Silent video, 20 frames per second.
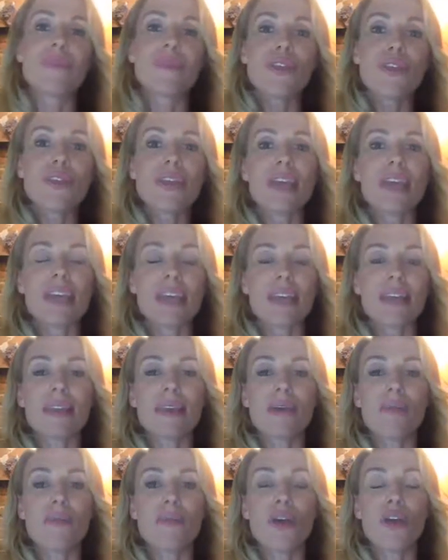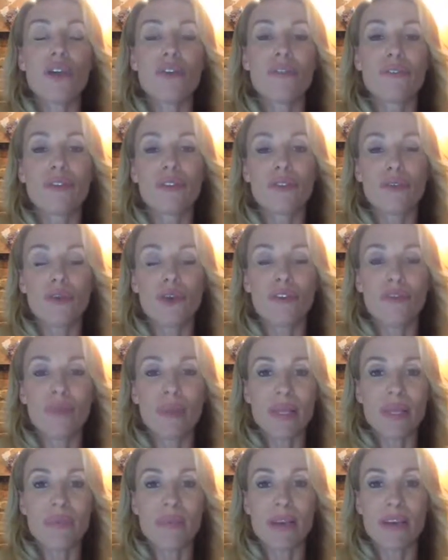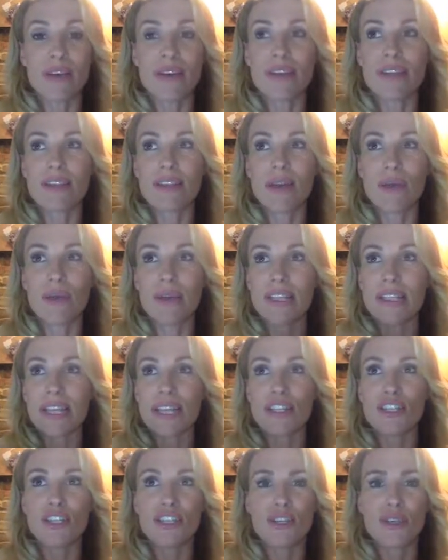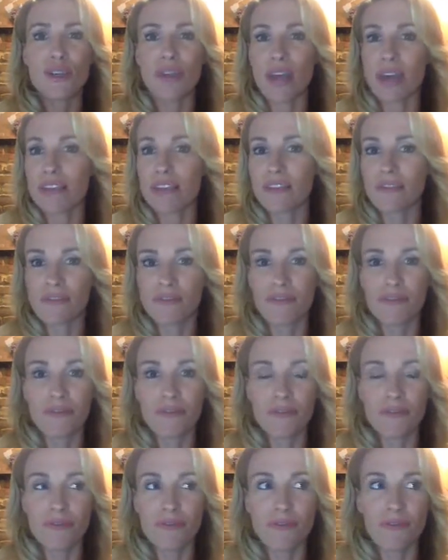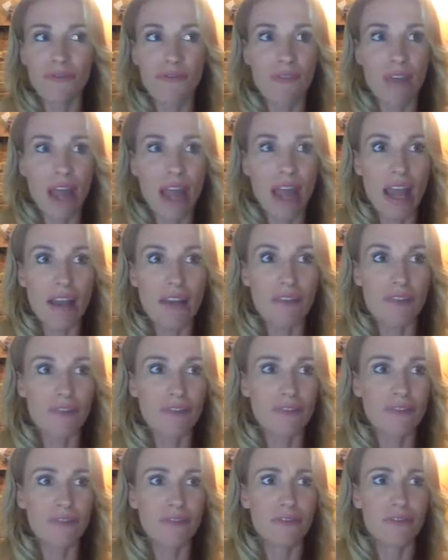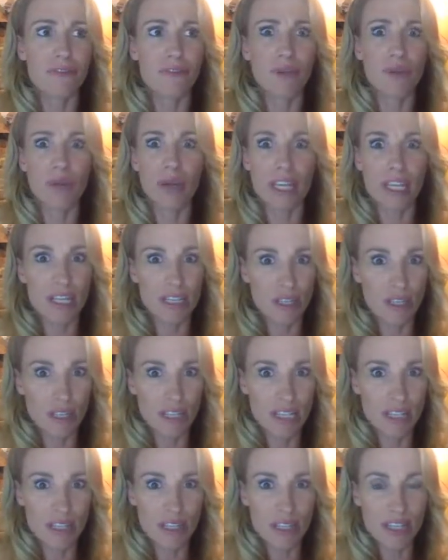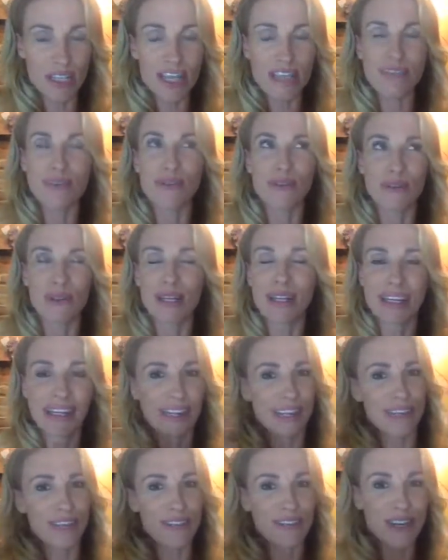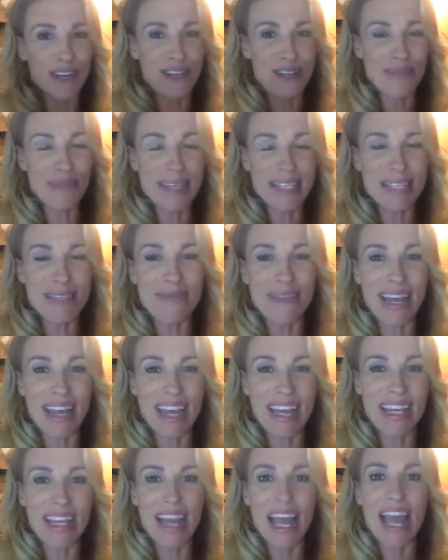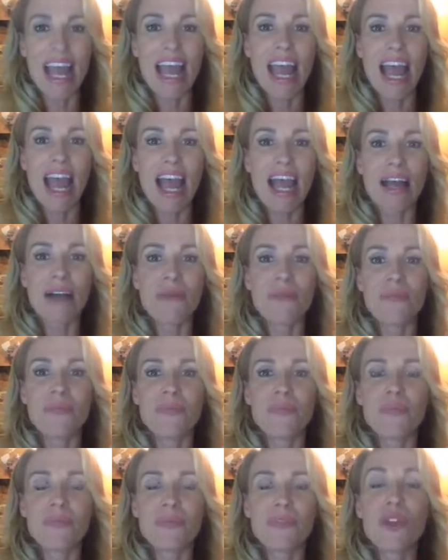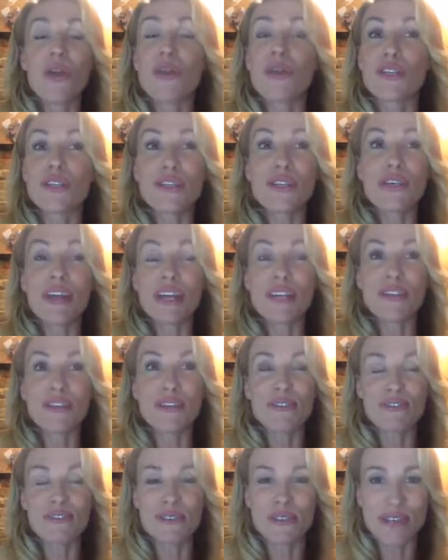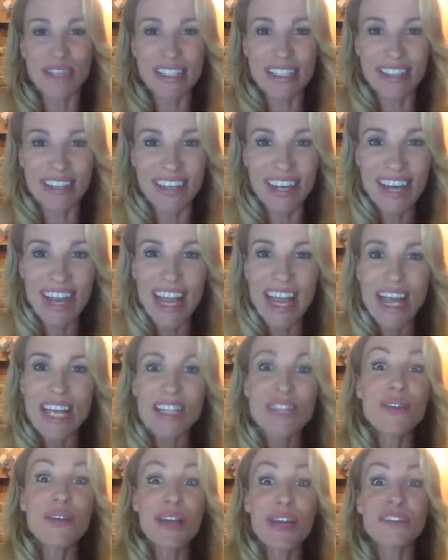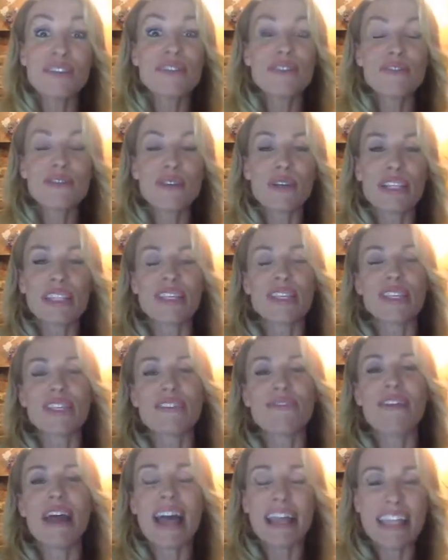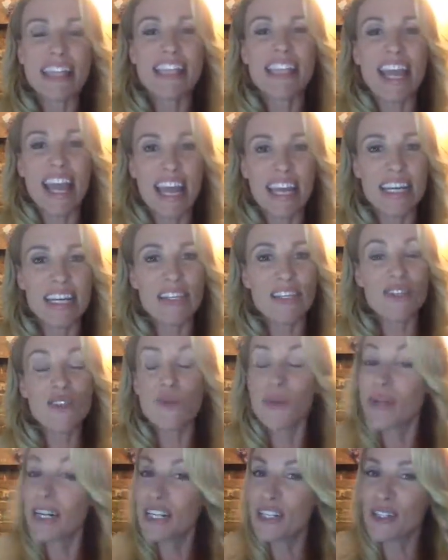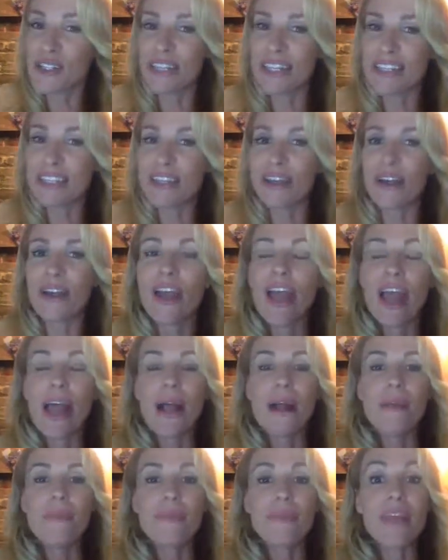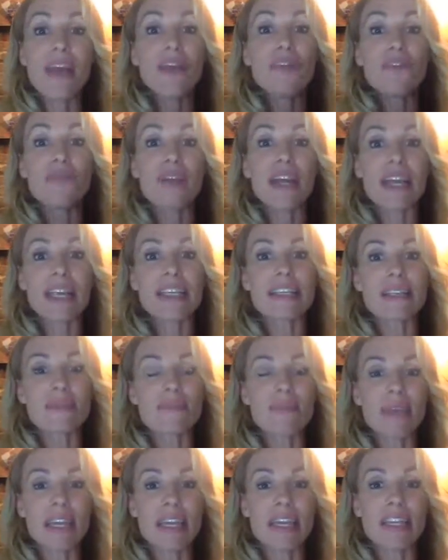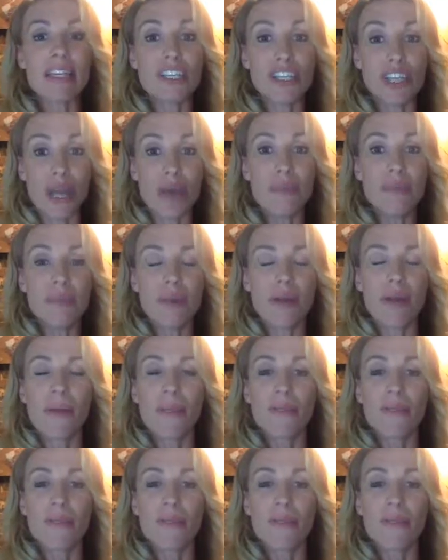you can get them over a 12-month period. So that works out to $2,040. Trying to do maths in my head. No, $240 rather than $20. So that already is a big jump.